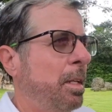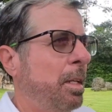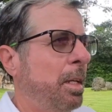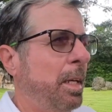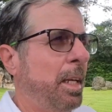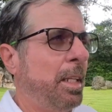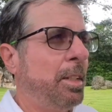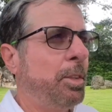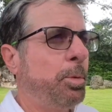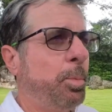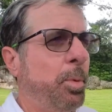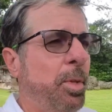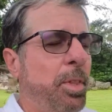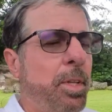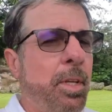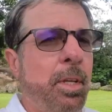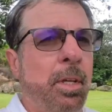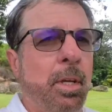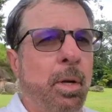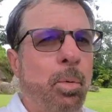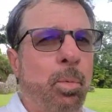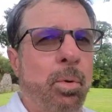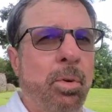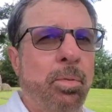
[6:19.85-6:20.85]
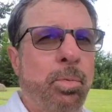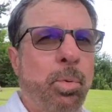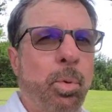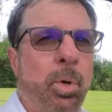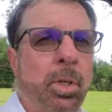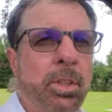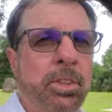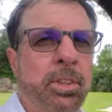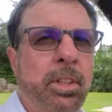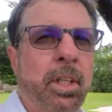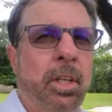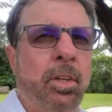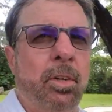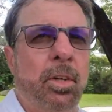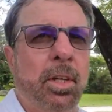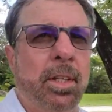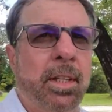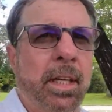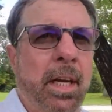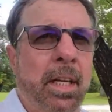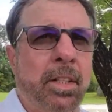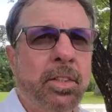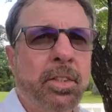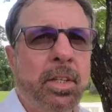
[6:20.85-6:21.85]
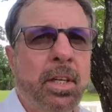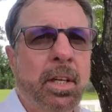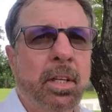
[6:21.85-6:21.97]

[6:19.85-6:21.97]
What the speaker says: lens with the 1.4 extender attached,